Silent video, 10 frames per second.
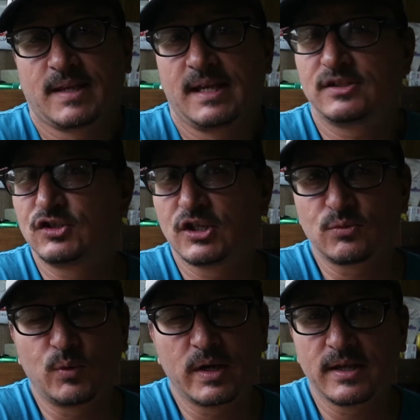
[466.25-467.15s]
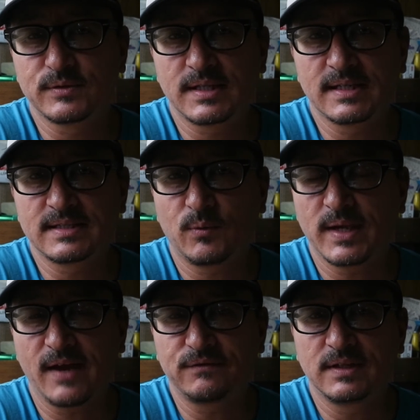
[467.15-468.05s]
It's just one of those things that
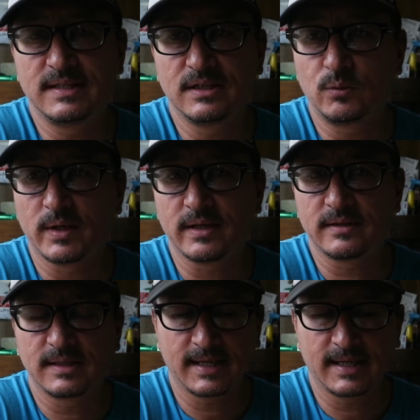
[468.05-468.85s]
we have to deal with.